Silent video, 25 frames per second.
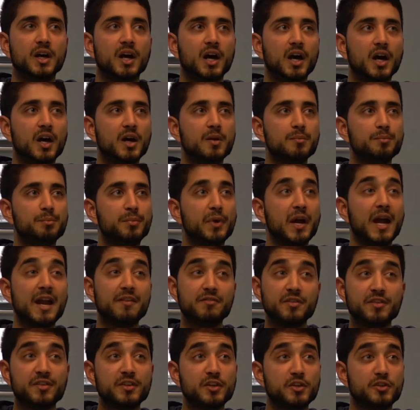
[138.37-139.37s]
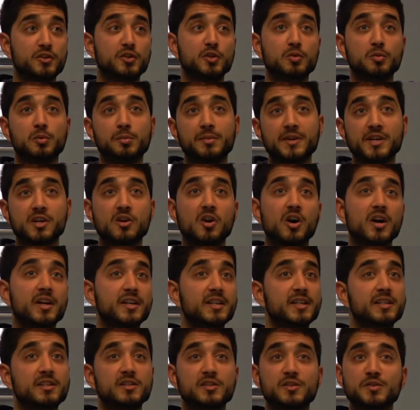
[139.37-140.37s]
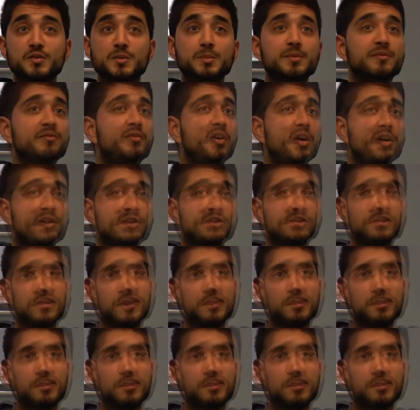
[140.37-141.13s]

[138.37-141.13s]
But everything you do will be guided and supervised.